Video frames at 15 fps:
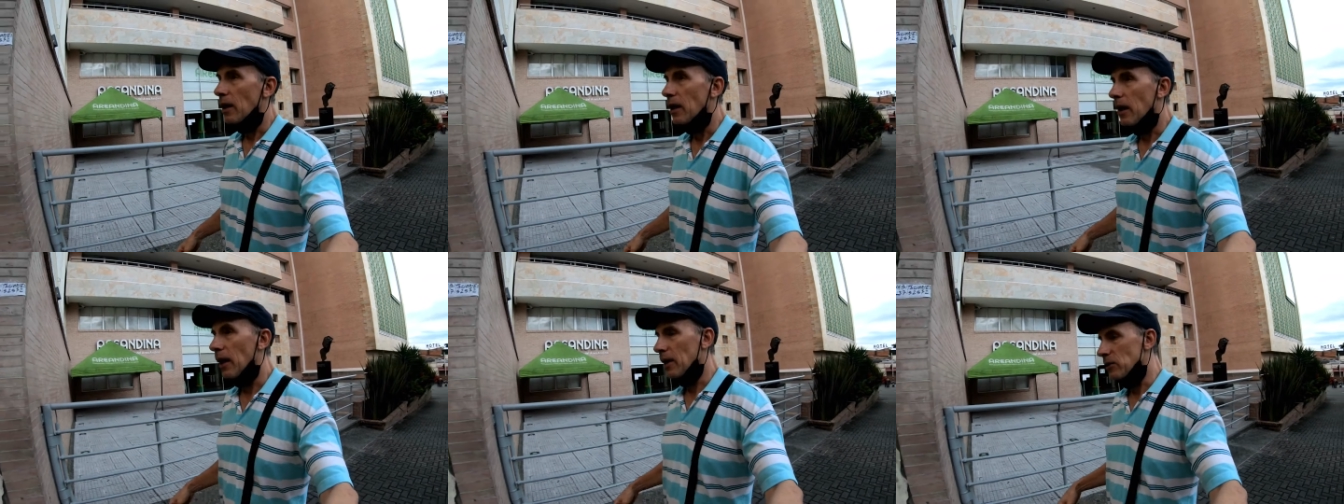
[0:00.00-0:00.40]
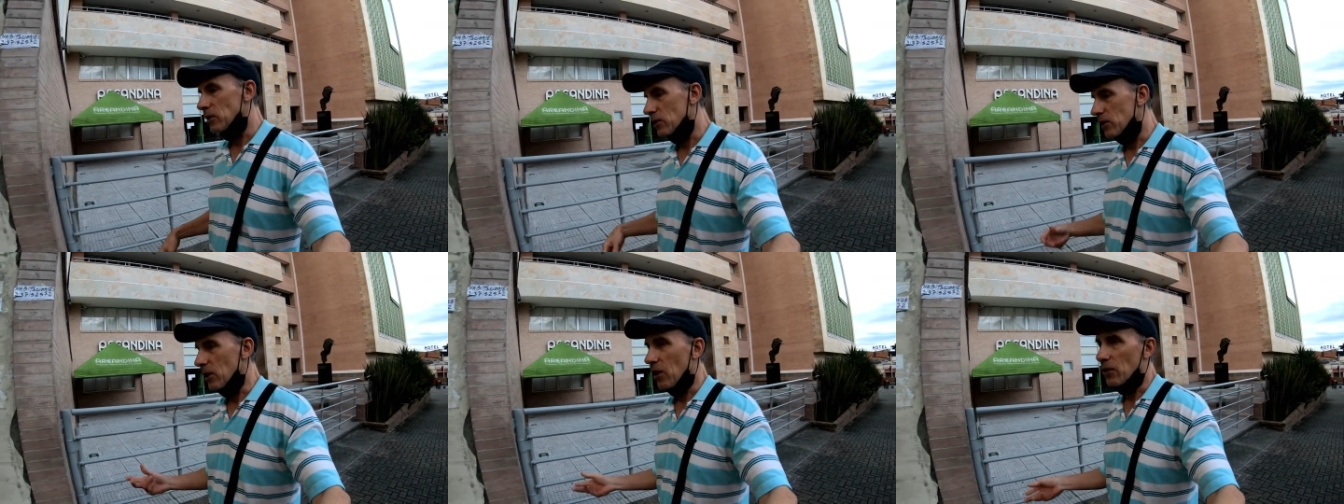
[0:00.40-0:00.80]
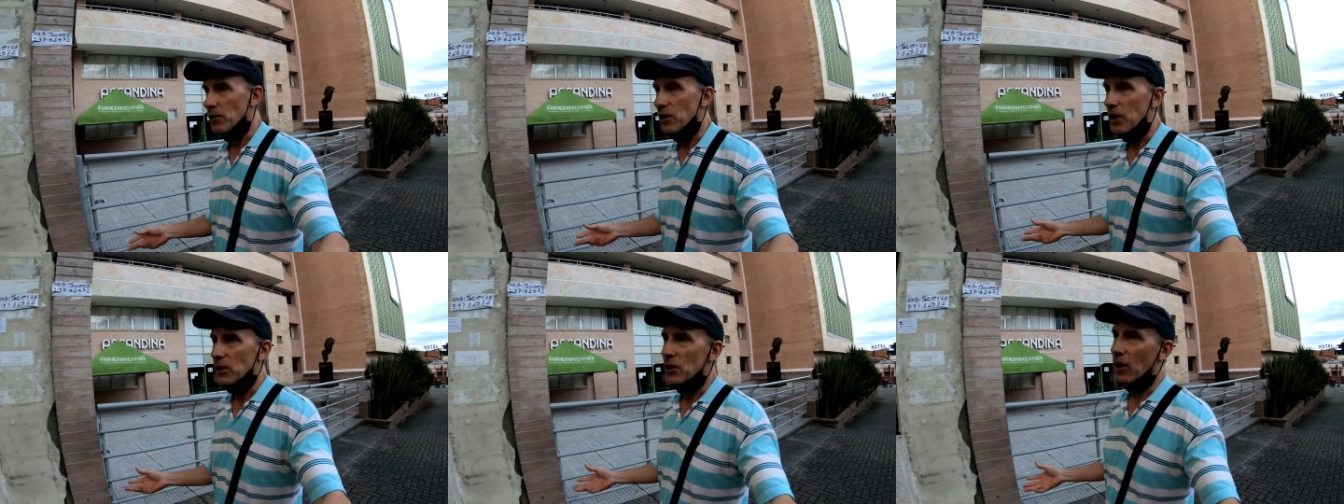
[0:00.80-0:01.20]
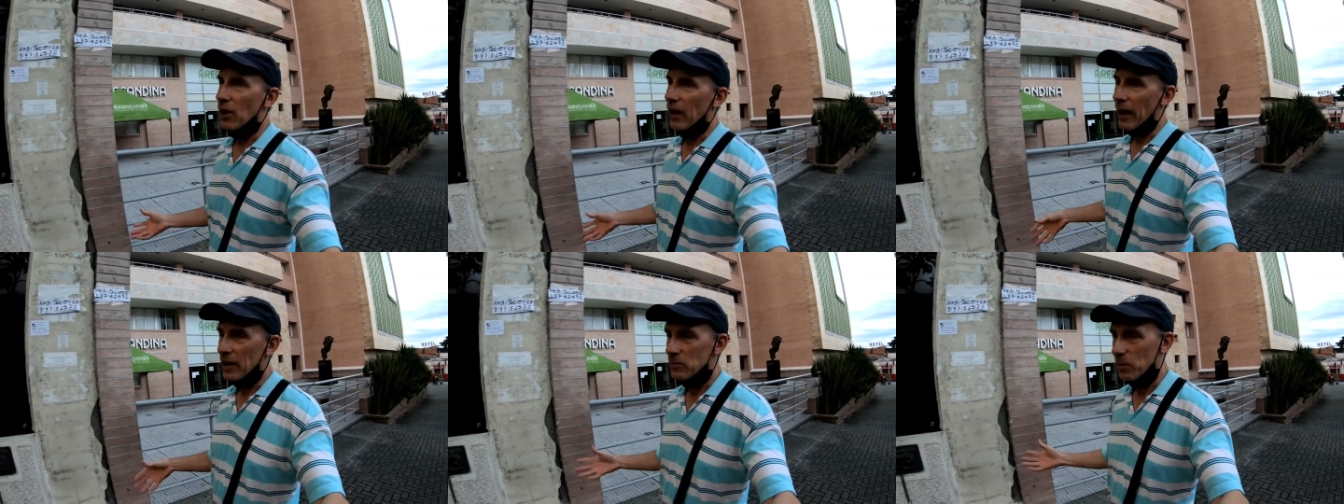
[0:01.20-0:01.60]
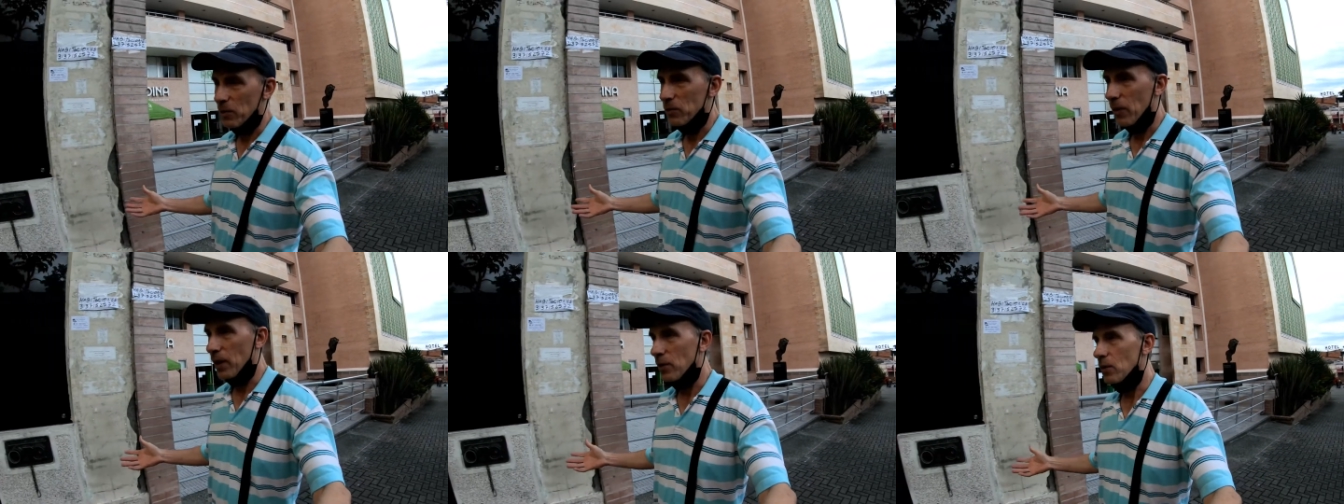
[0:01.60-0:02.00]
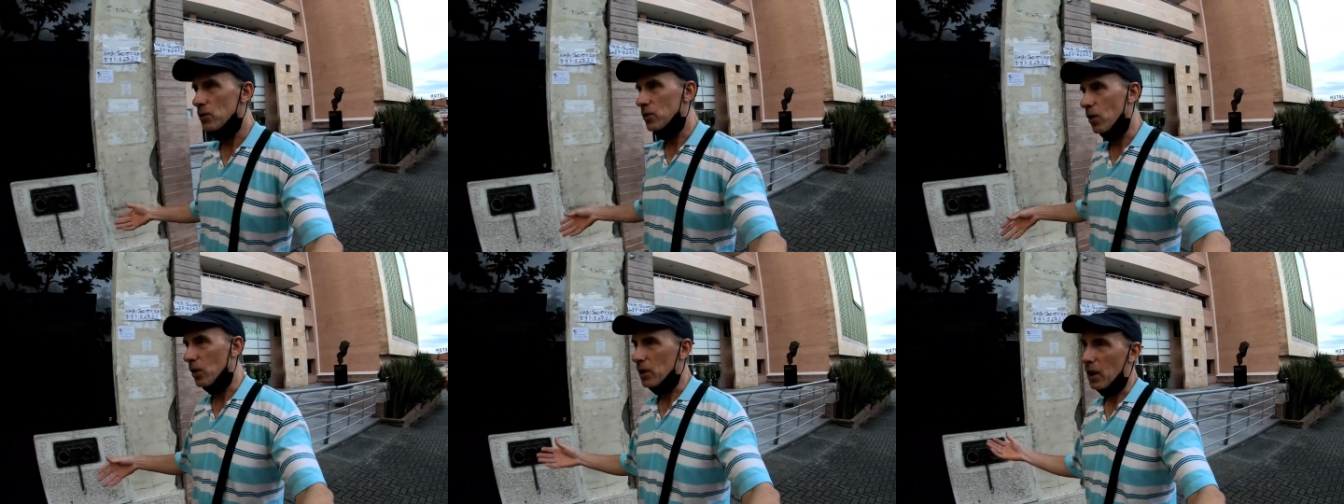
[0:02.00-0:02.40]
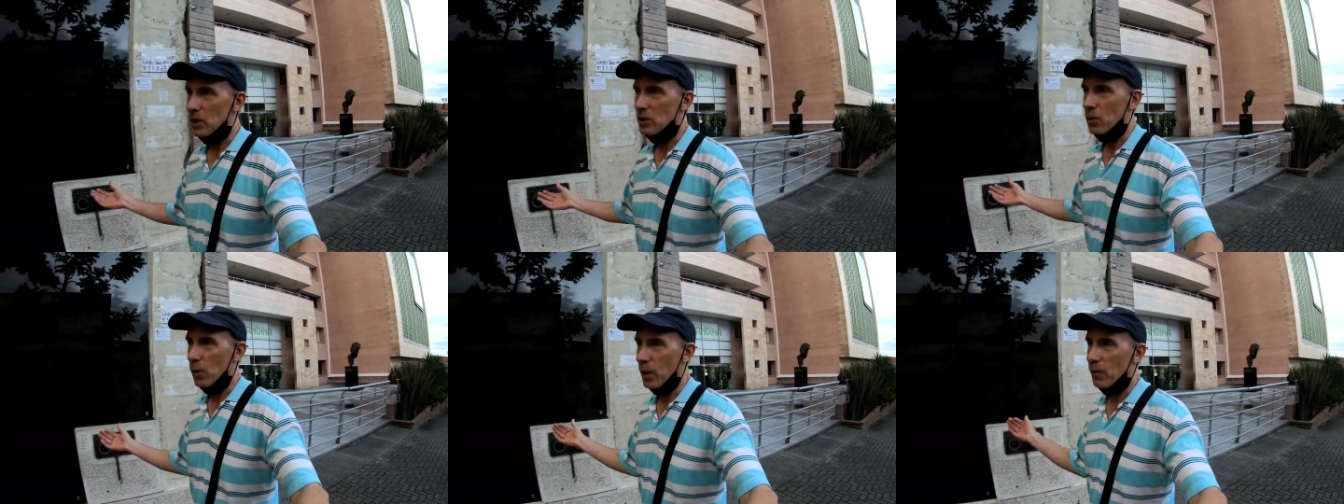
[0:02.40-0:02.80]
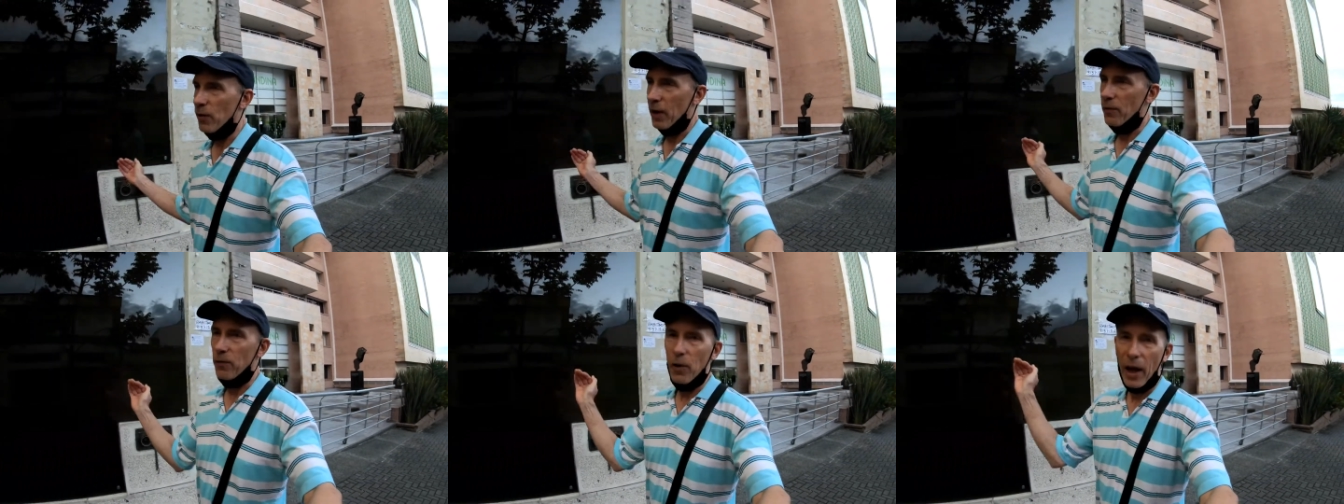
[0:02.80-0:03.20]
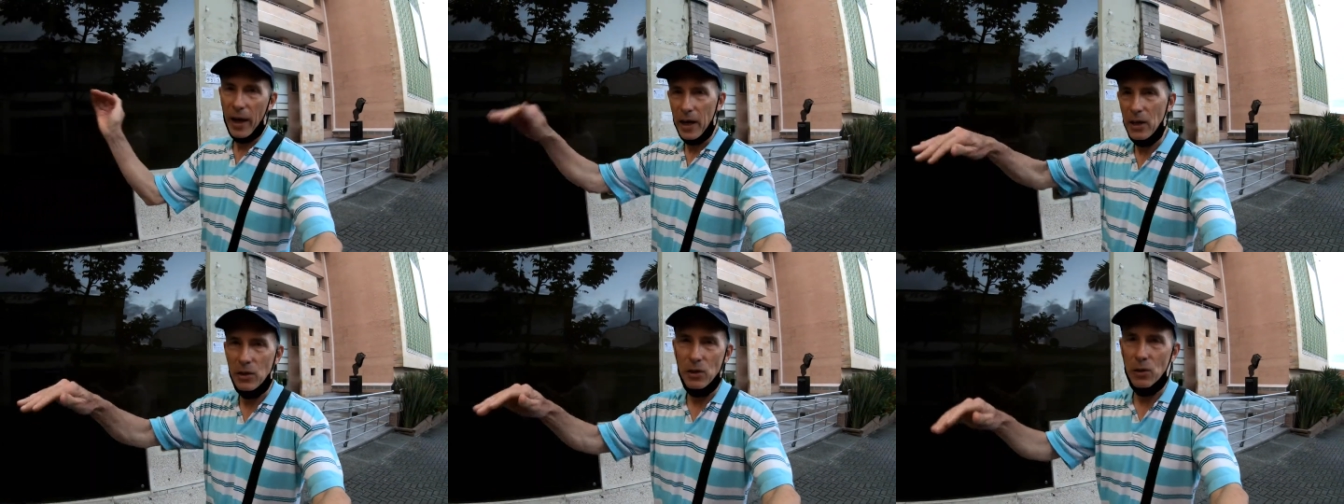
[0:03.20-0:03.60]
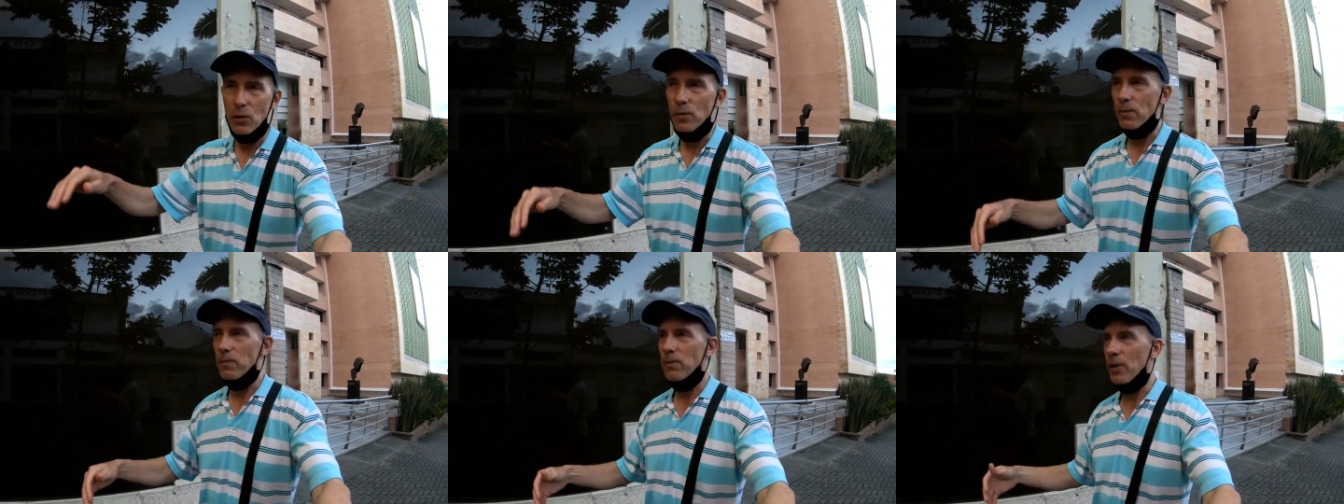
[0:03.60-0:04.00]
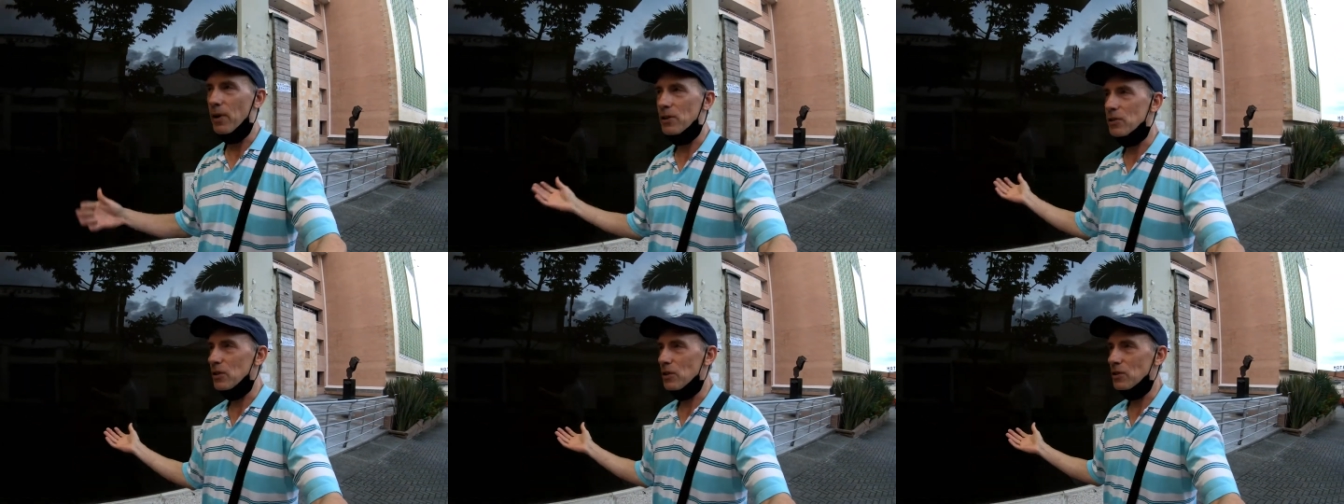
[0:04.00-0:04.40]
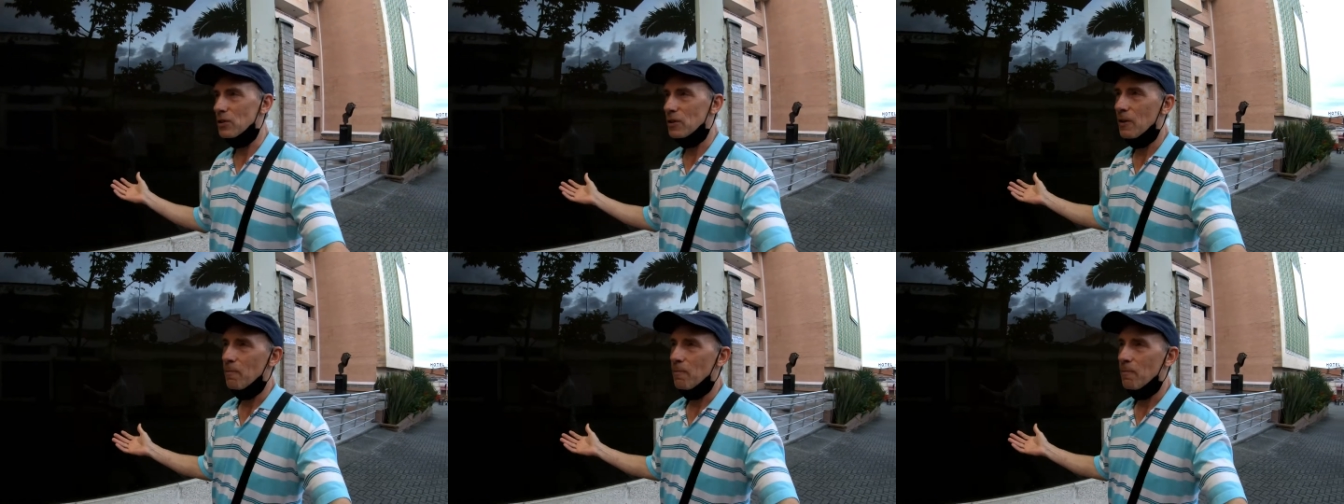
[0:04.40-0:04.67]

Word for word: Uh, just another detail aspect. asked my friend. So, okay, so what if I fly into, for instance,